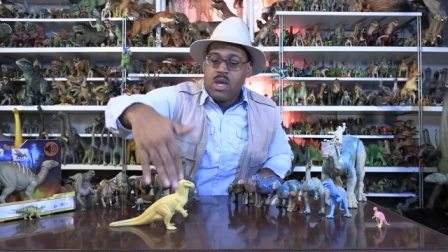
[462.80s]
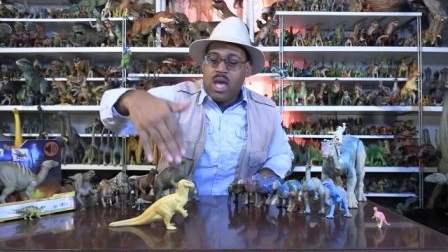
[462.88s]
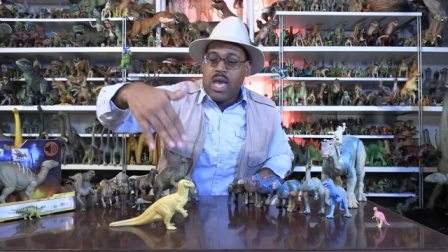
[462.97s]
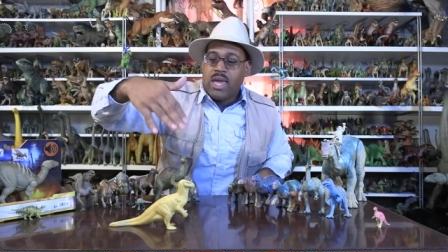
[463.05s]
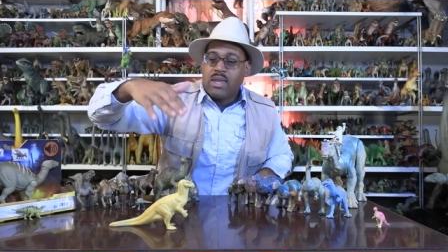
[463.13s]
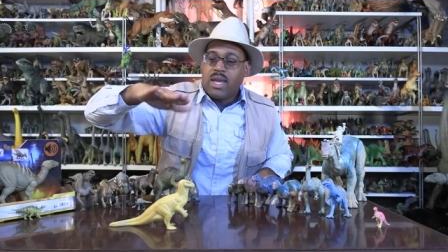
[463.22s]

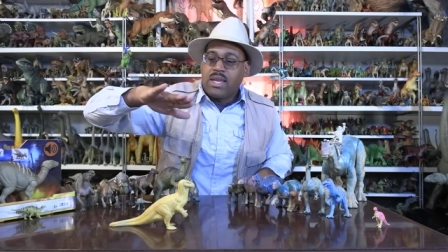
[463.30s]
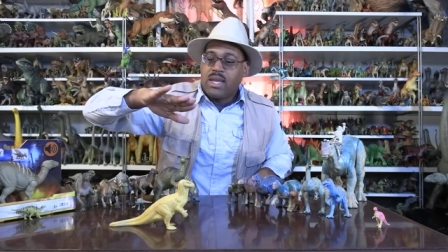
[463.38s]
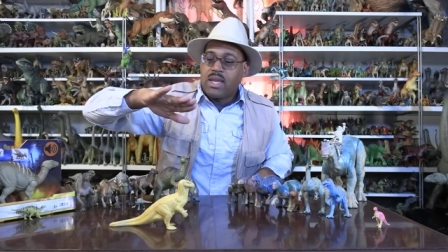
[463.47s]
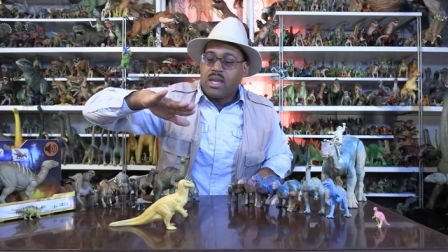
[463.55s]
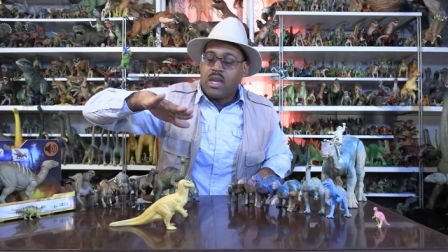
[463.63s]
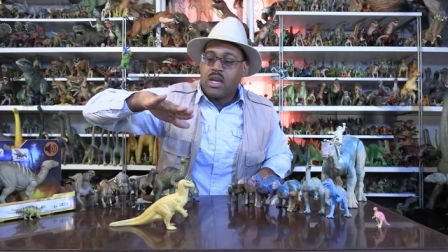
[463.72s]
And the
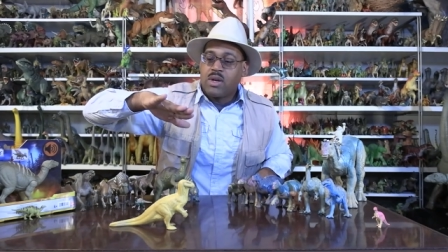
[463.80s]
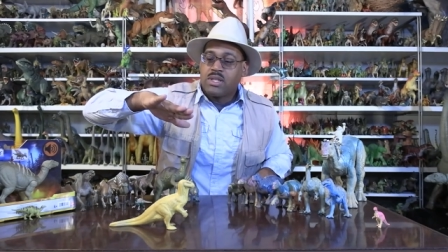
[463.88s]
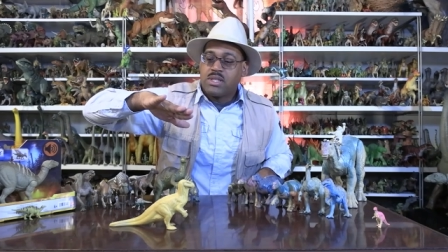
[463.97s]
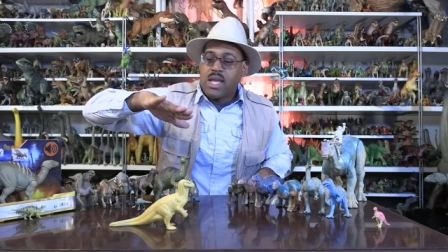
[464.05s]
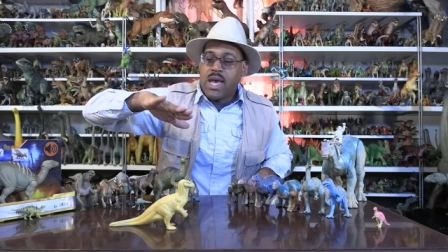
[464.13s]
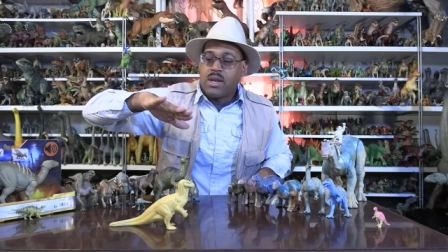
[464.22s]
idea here
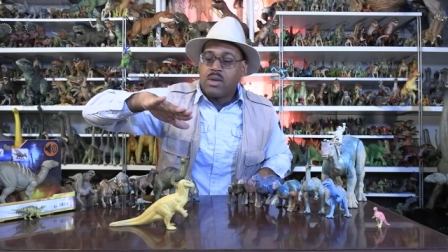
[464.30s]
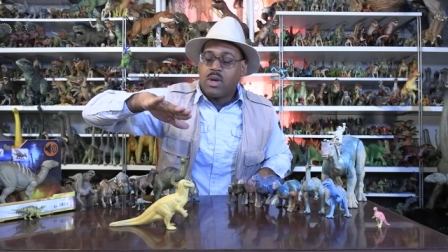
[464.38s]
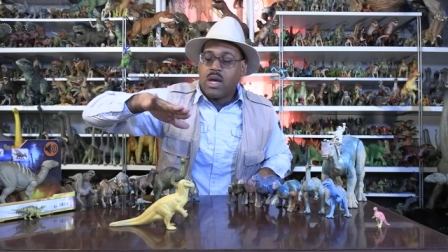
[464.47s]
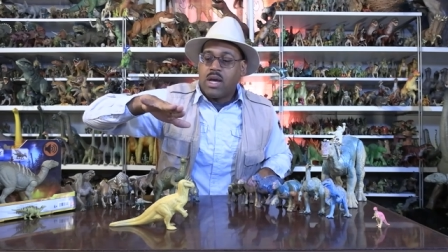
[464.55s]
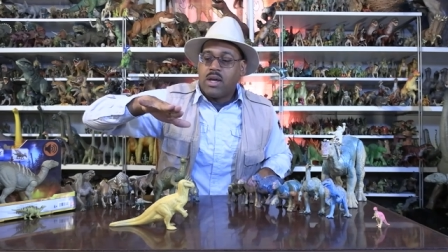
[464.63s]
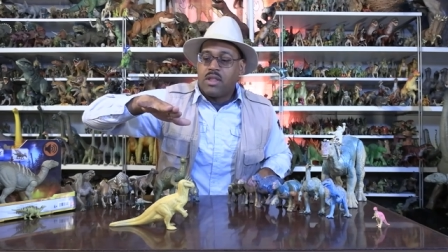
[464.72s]
is that
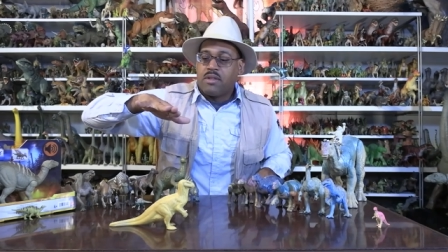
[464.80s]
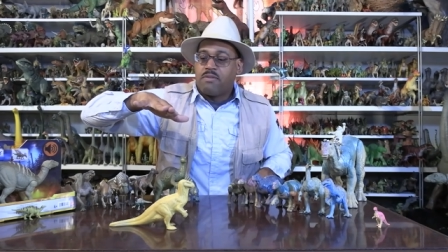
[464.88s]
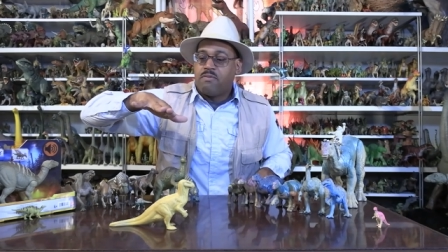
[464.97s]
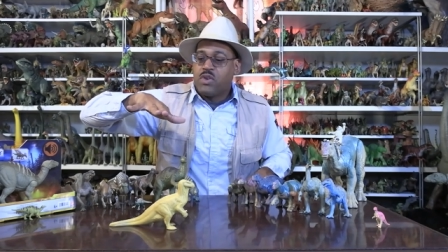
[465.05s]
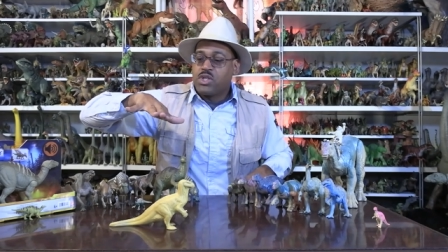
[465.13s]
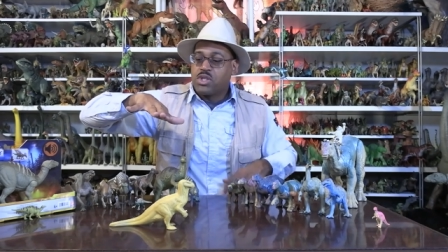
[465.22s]
uh, on the
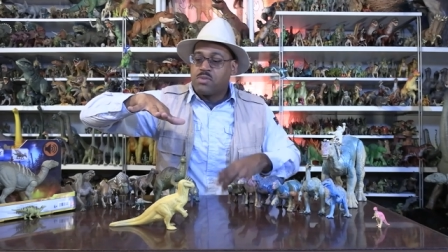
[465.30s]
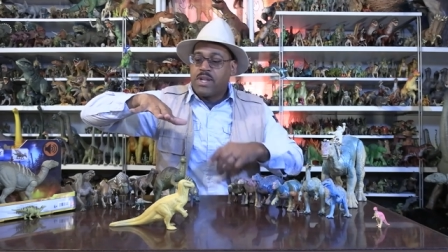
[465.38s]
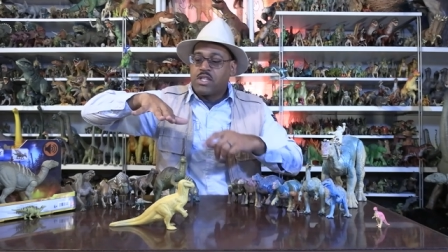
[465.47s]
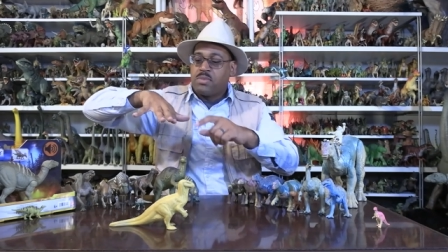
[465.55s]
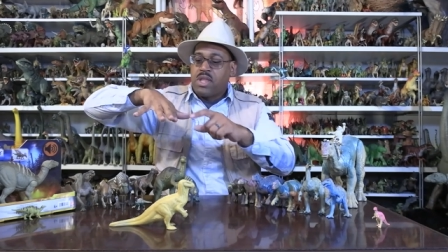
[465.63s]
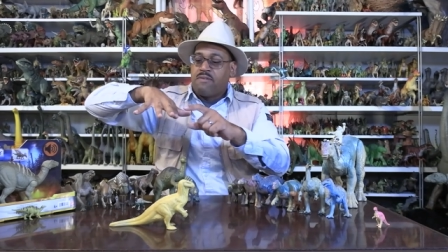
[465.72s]
original
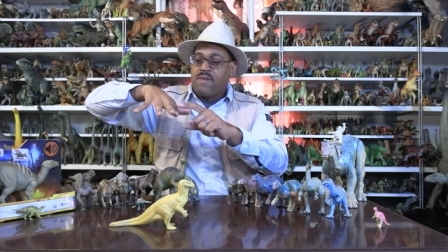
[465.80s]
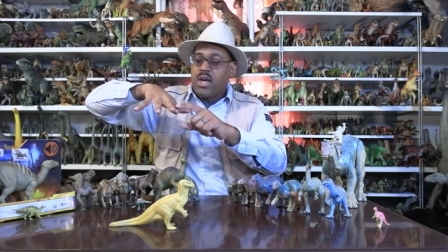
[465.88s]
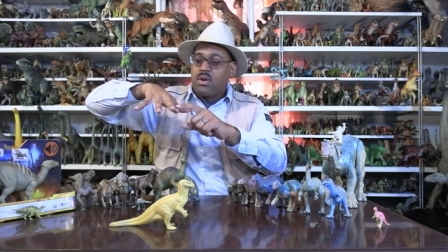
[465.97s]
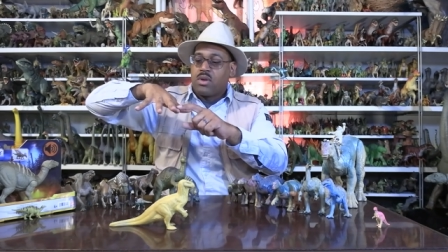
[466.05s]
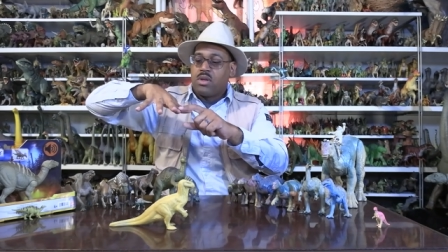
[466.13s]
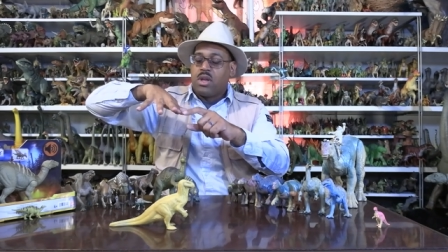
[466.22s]
specimen, they
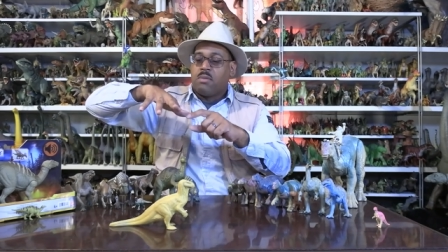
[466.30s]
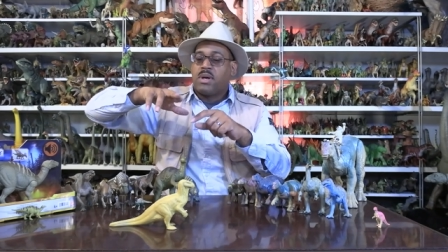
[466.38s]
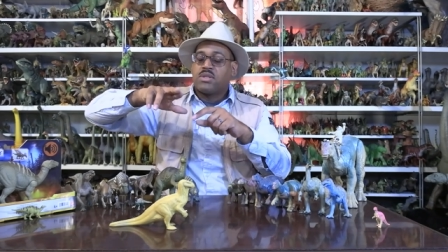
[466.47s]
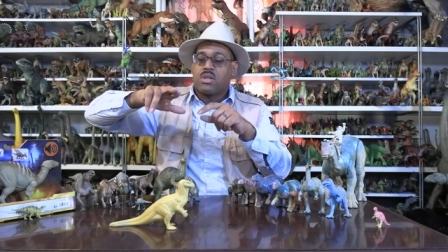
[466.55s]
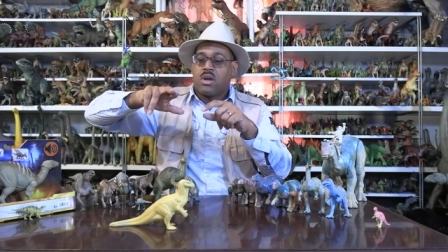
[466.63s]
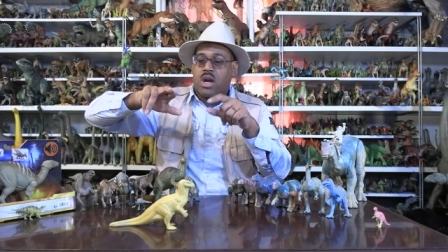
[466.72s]
found, you know,
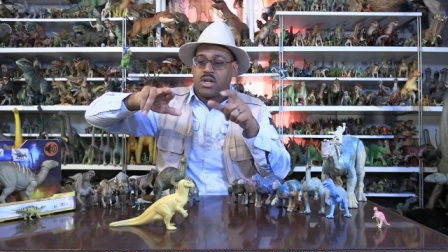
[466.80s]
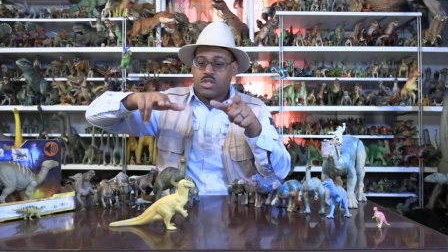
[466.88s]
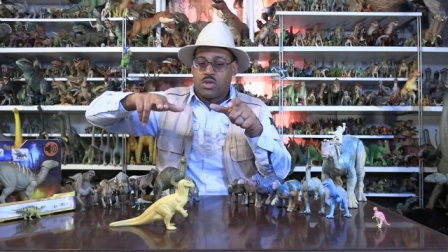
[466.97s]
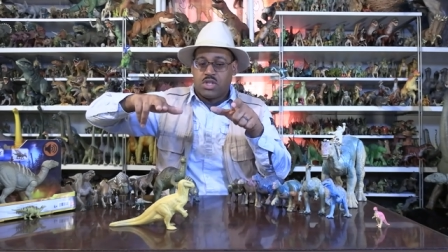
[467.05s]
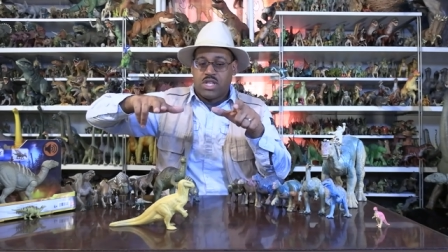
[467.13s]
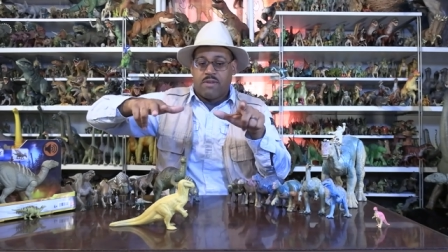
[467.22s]
most
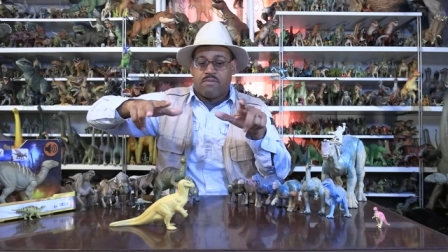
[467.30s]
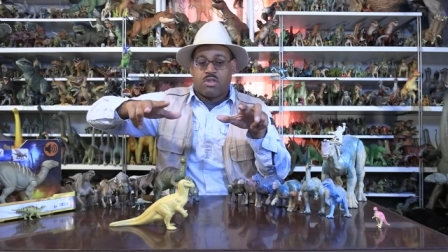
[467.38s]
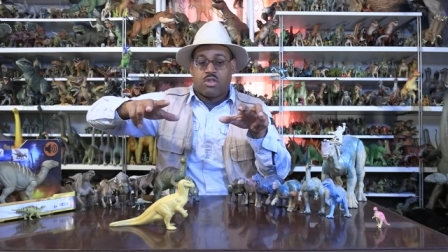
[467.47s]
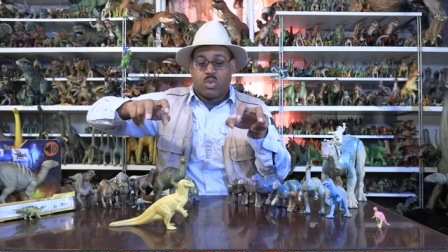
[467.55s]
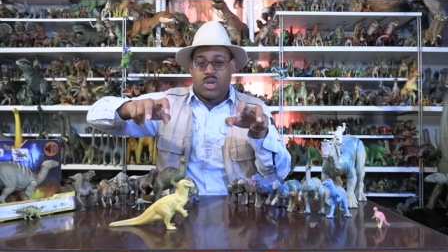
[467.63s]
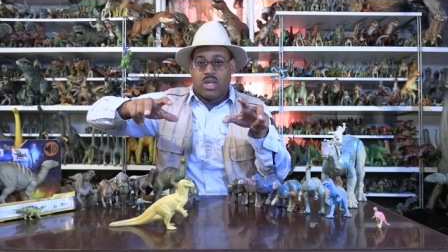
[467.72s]
archosaurs have
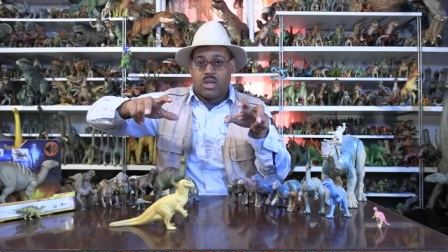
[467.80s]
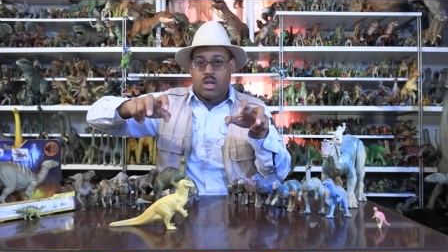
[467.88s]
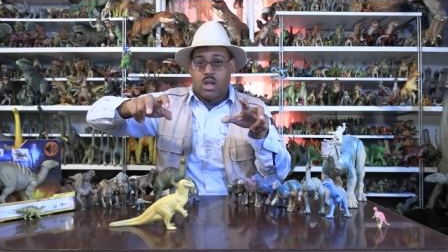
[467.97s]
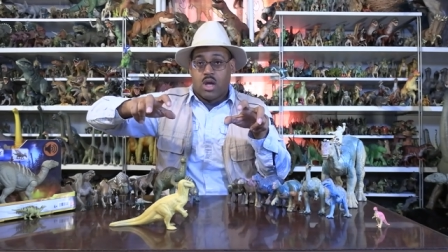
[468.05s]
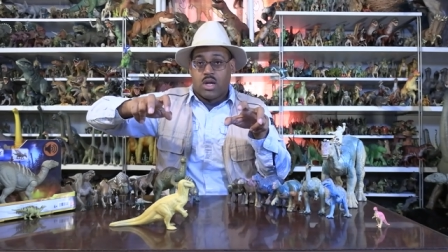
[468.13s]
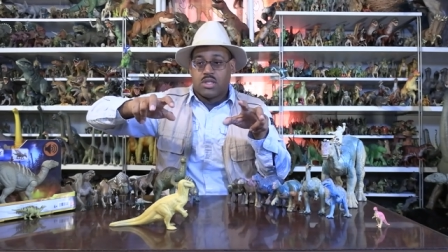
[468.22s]
three
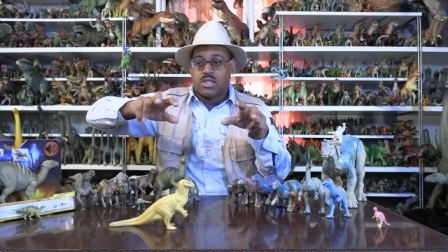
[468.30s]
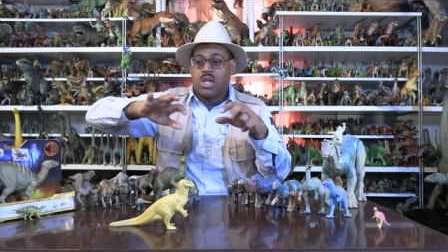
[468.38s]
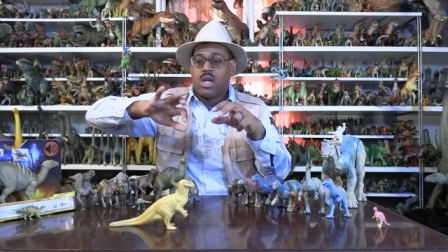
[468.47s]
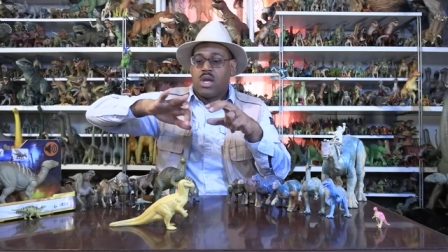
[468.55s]
claws.